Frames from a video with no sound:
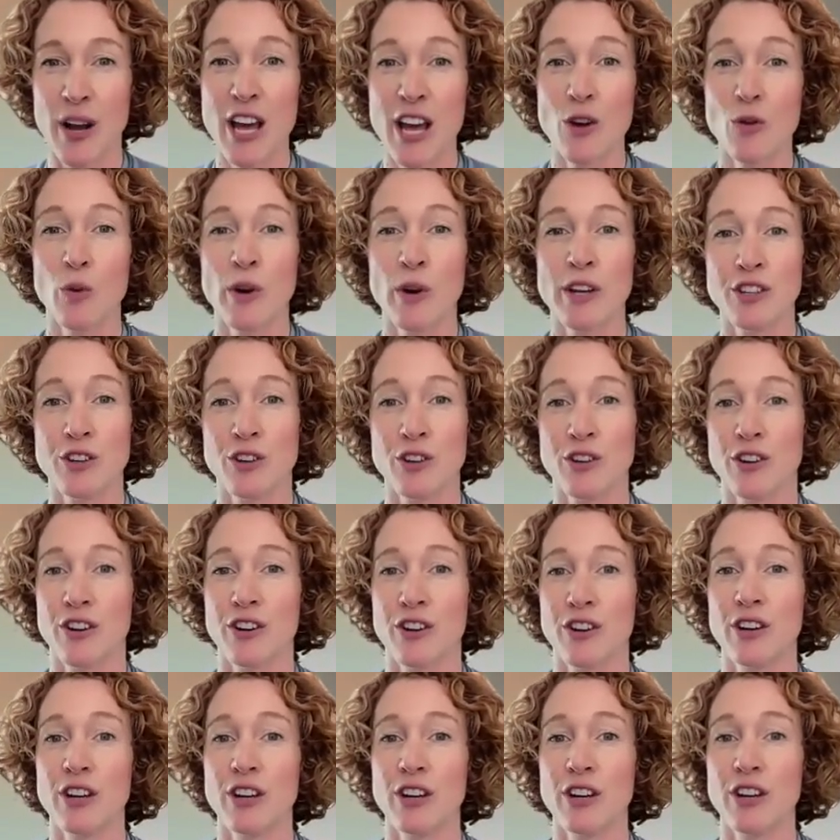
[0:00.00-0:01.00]
when
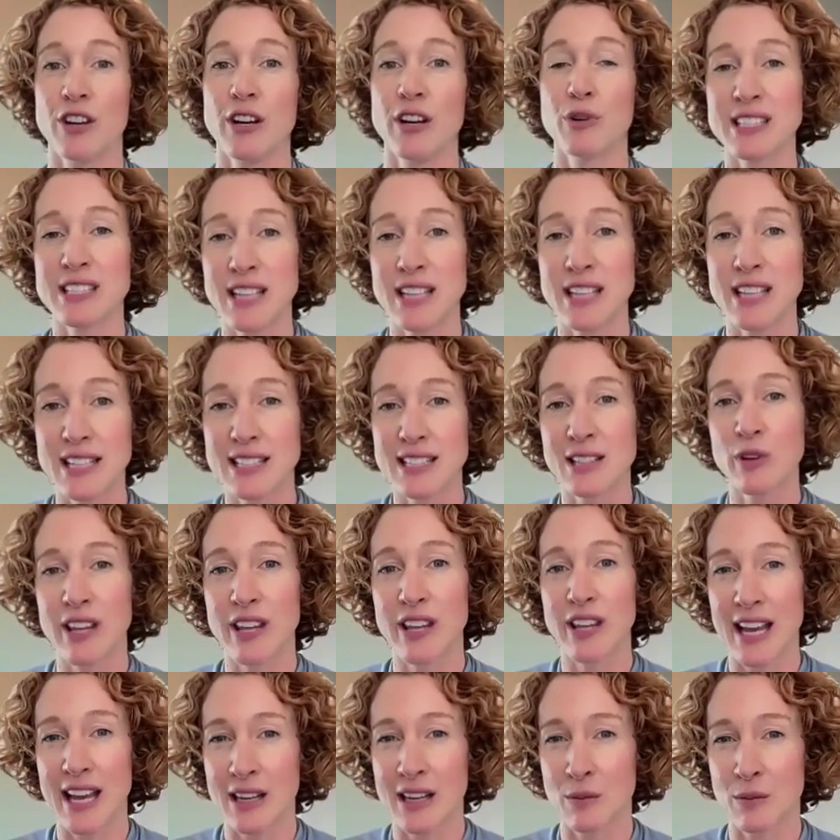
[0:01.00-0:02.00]
you're presented with
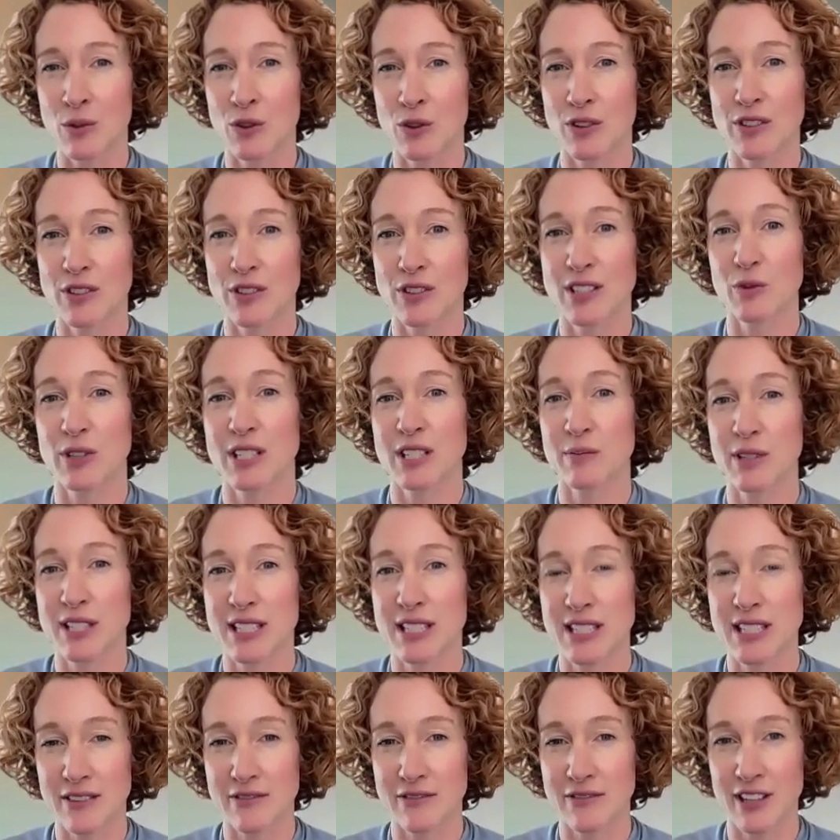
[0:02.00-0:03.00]
animals with
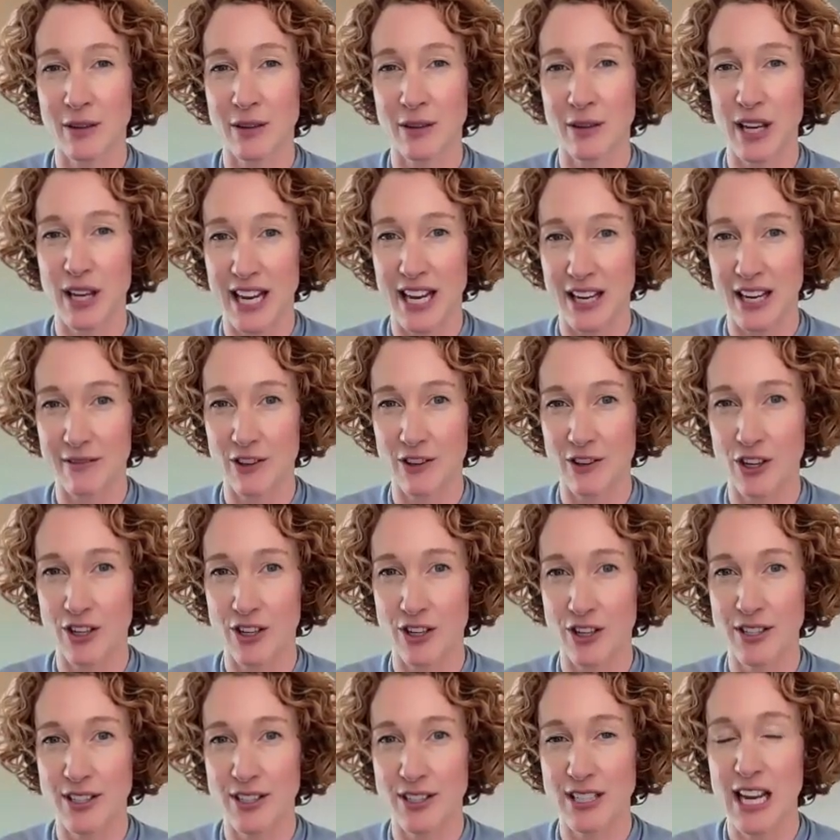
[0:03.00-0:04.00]
specific
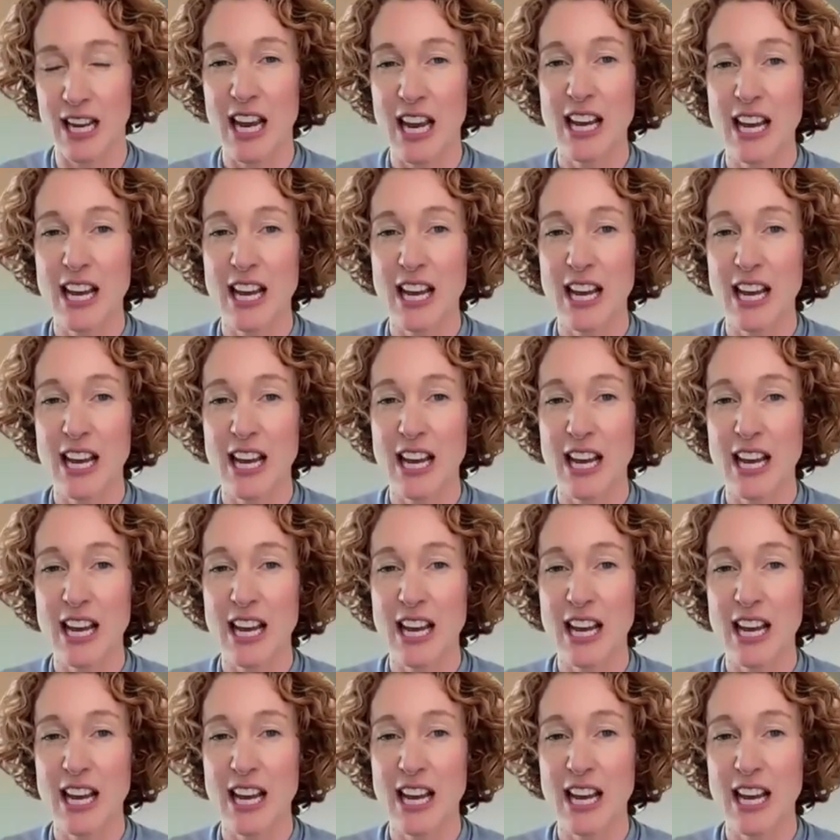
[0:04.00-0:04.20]
behaviors.